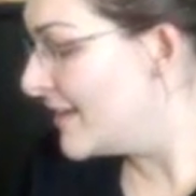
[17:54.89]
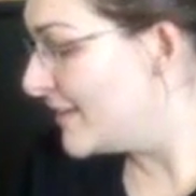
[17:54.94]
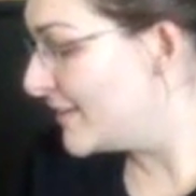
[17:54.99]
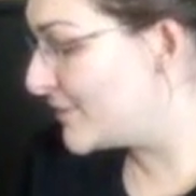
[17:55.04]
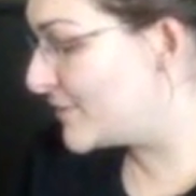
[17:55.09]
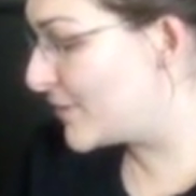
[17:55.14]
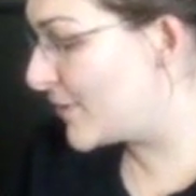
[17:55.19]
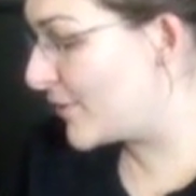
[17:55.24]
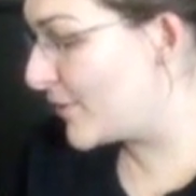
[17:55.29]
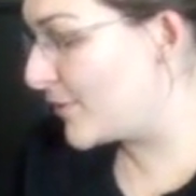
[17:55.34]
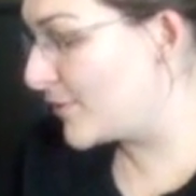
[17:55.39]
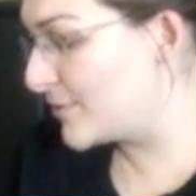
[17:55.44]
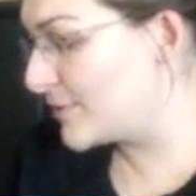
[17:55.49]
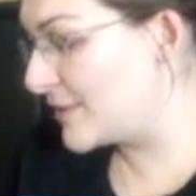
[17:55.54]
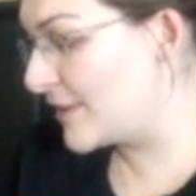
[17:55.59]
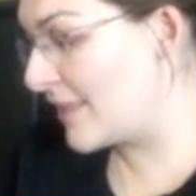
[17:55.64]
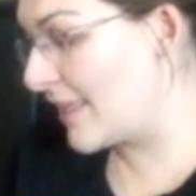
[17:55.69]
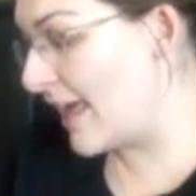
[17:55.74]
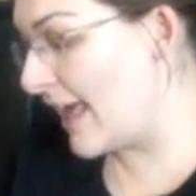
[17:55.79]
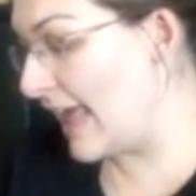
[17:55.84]
So
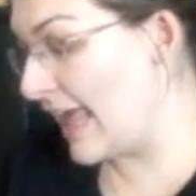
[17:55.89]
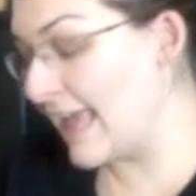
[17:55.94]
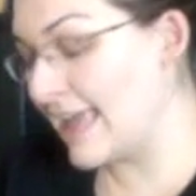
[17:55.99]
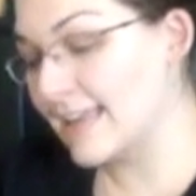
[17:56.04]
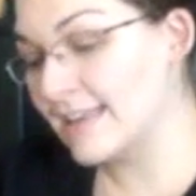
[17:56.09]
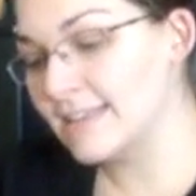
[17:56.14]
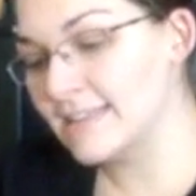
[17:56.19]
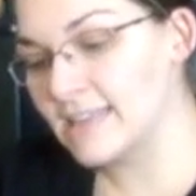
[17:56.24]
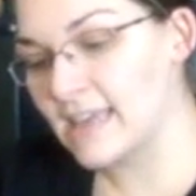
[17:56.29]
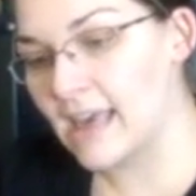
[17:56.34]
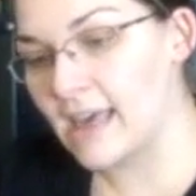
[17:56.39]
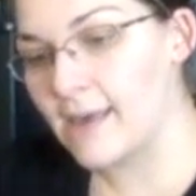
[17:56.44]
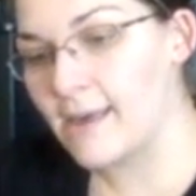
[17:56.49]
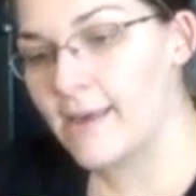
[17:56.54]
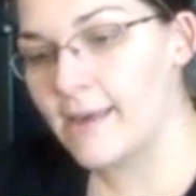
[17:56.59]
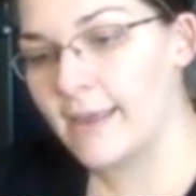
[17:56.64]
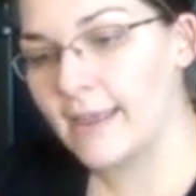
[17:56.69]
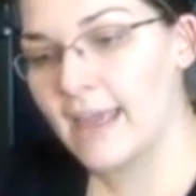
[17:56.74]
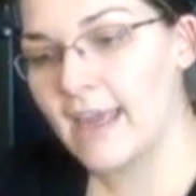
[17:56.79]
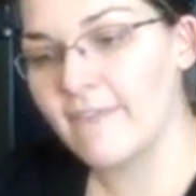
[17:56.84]
to that end,
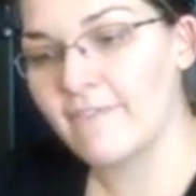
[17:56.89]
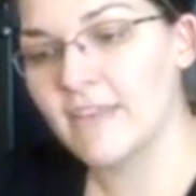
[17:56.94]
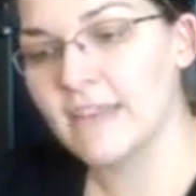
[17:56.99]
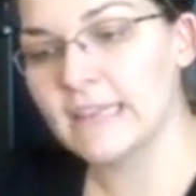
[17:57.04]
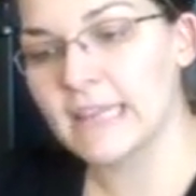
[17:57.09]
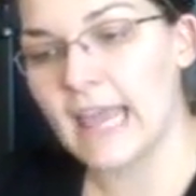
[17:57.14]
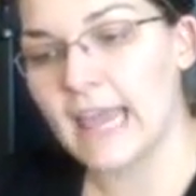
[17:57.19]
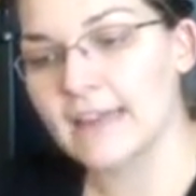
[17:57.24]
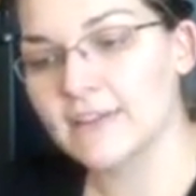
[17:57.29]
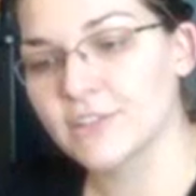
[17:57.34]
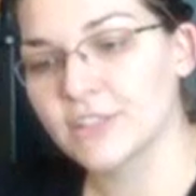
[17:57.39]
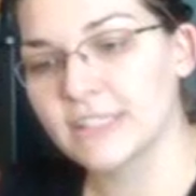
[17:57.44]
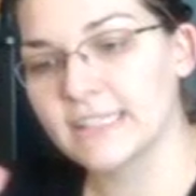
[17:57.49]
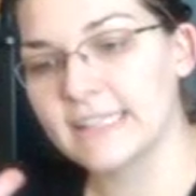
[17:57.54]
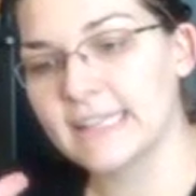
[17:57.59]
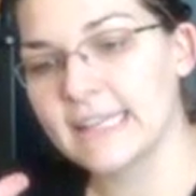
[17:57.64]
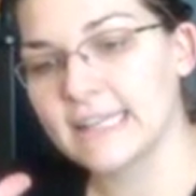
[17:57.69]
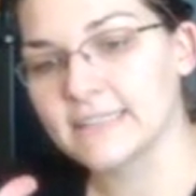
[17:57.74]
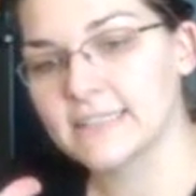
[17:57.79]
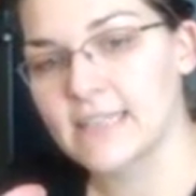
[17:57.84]
I haven't
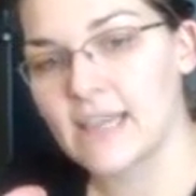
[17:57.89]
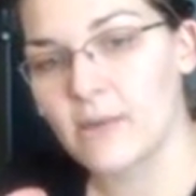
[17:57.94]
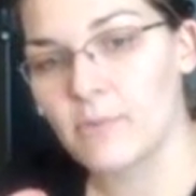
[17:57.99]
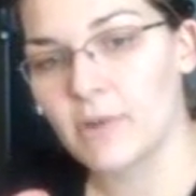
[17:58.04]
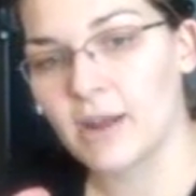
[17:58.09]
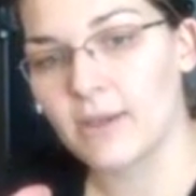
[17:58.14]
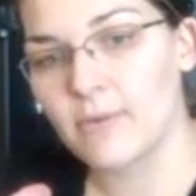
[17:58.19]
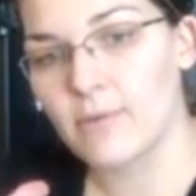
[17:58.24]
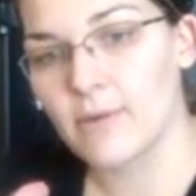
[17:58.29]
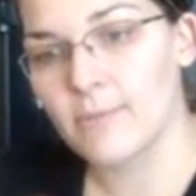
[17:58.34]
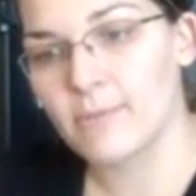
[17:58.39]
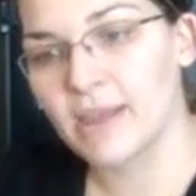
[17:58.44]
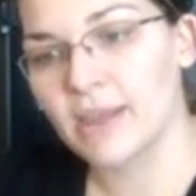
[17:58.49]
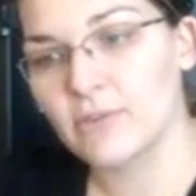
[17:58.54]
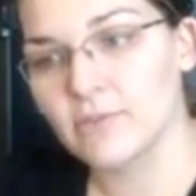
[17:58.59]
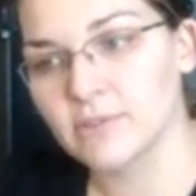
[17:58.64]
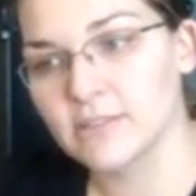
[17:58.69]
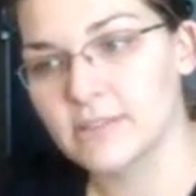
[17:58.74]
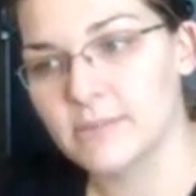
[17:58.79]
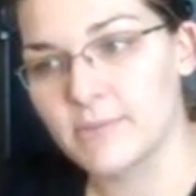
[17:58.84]
actually nailed down what I want my
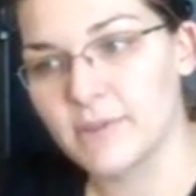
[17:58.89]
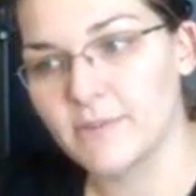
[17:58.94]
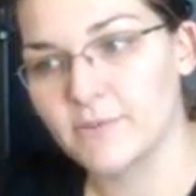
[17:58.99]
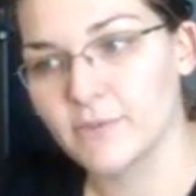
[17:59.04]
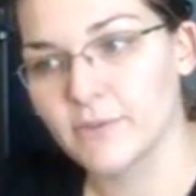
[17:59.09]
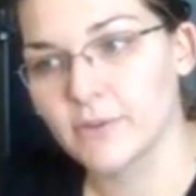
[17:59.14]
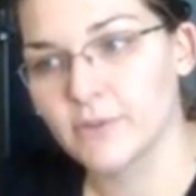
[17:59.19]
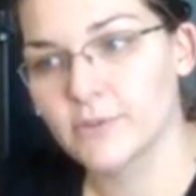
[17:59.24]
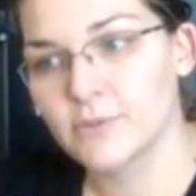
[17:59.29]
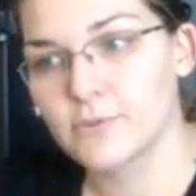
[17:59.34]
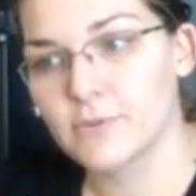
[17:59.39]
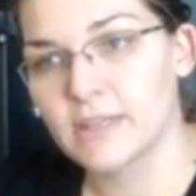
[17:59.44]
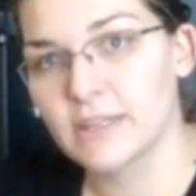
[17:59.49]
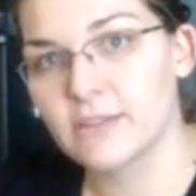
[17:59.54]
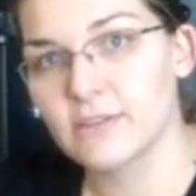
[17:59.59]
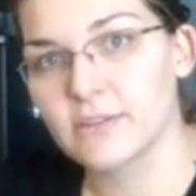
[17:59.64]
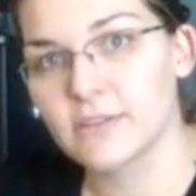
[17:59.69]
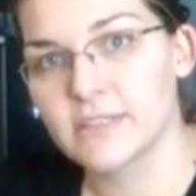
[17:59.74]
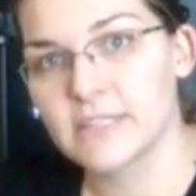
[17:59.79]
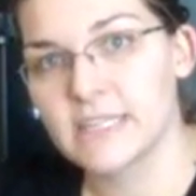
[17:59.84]
goals to be for
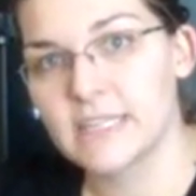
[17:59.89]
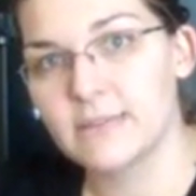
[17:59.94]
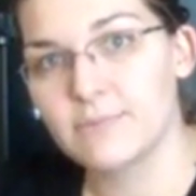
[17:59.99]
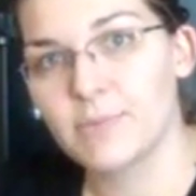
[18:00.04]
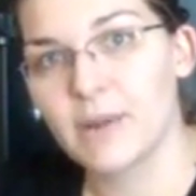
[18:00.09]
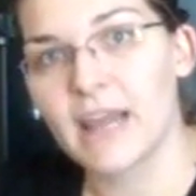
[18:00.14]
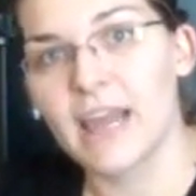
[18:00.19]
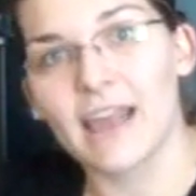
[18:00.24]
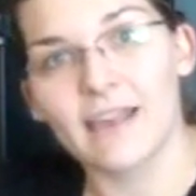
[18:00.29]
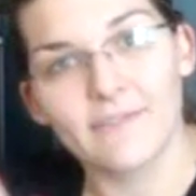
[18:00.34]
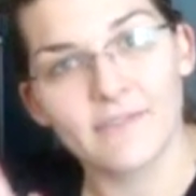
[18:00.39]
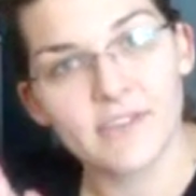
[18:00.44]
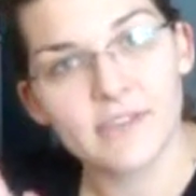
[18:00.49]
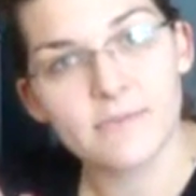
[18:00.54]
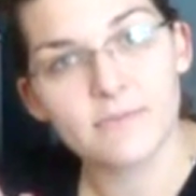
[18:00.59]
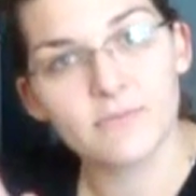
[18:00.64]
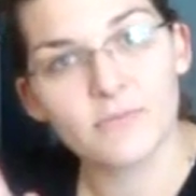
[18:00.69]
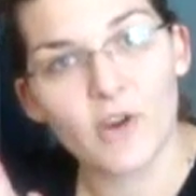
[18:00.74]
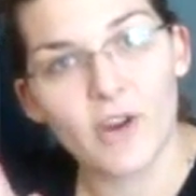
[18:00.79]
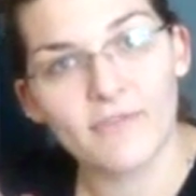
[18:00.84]
2013, but I have
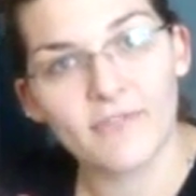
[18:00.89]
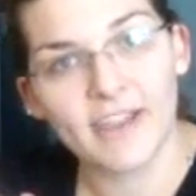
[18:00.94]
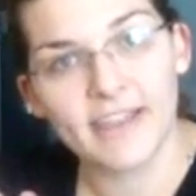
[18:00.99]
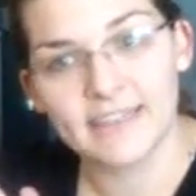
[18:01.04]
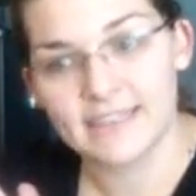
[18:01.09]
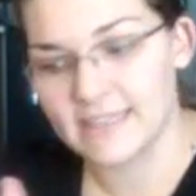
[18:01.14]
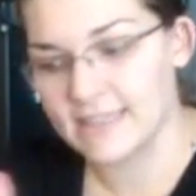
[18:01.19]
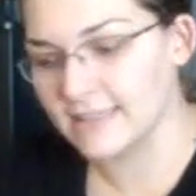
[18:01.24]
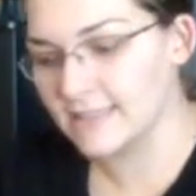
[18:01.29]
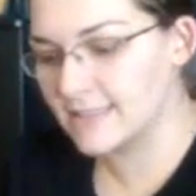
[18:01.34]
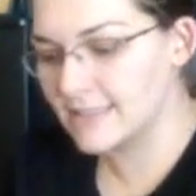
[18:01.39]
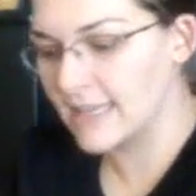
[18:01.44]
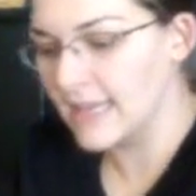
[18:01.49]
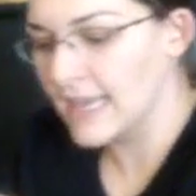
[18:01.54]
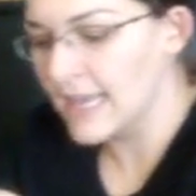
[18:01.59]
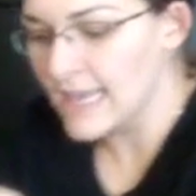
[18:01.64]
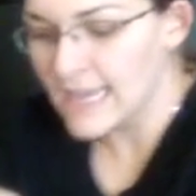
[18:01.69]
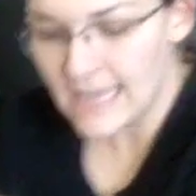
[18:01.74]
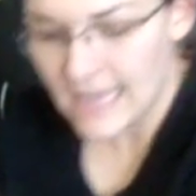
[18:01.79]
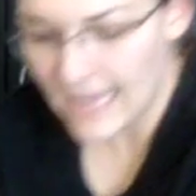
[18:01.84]
some rough ideas,
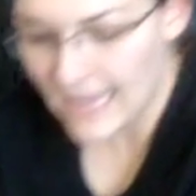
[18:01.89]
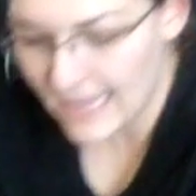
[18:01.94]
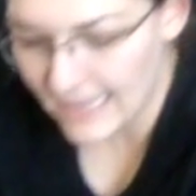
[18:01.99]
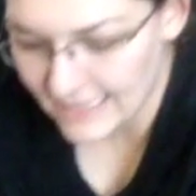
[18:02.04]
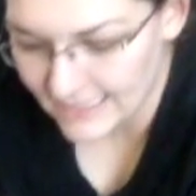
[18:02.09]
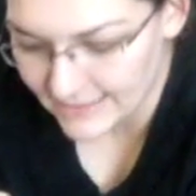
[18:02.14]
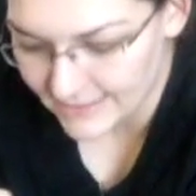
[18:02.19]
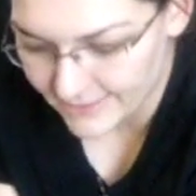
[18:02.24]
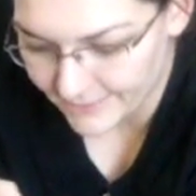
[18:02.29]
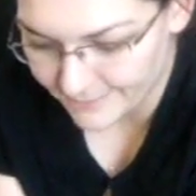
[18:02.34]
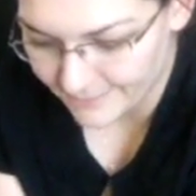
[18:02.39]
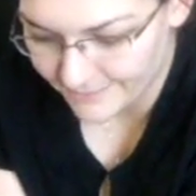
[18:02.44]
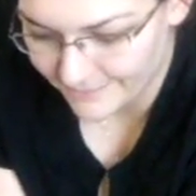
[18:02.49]
and